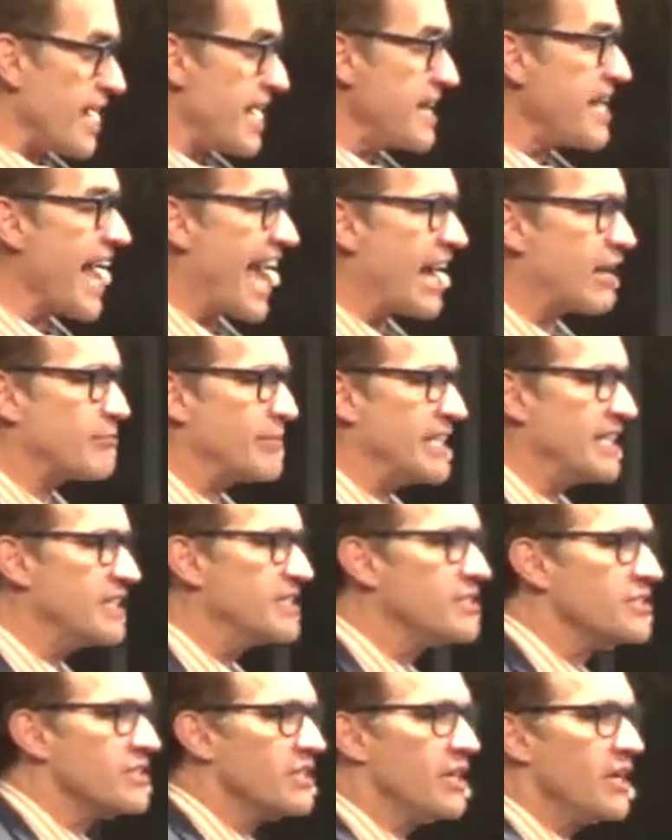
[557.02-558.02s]
and
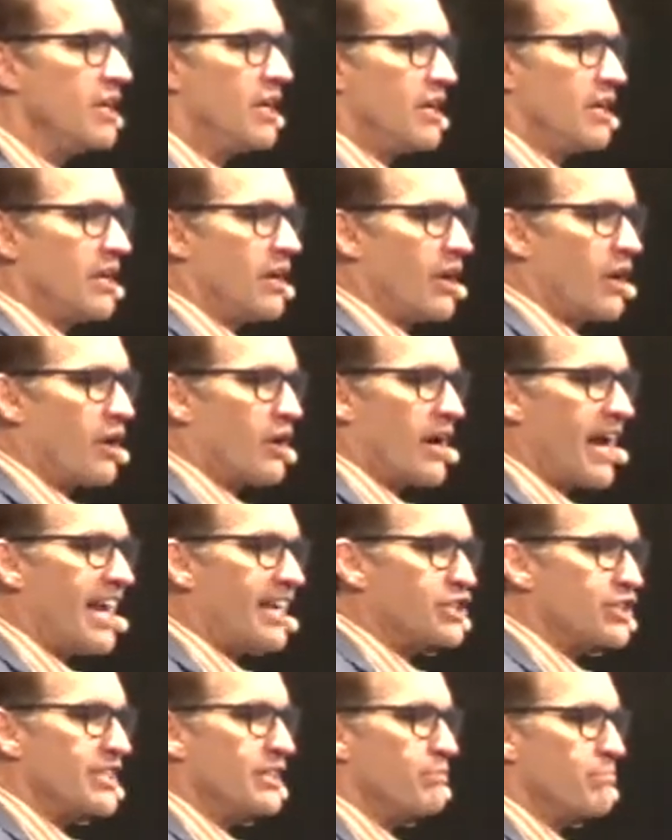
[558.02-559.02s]
happiness, are
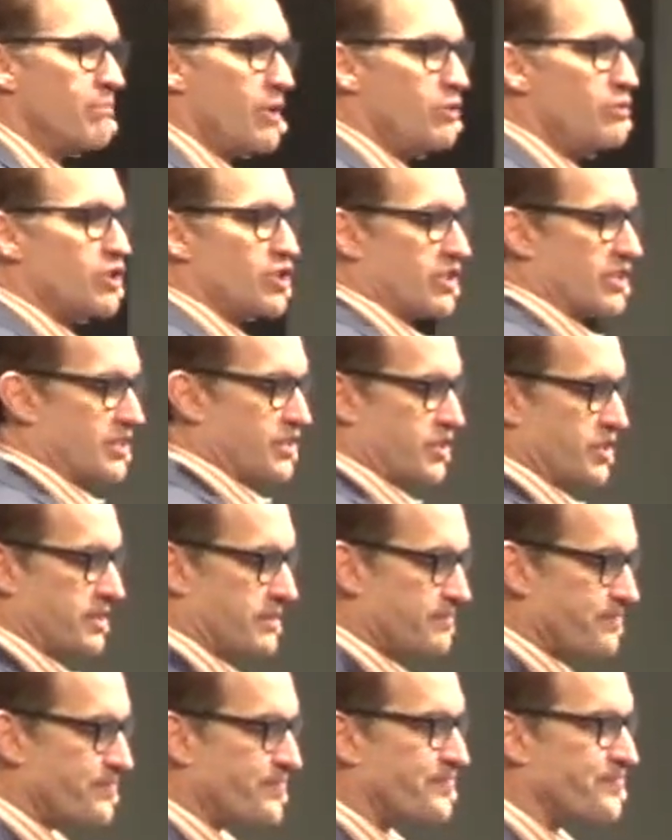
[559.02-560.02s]
actually emotions.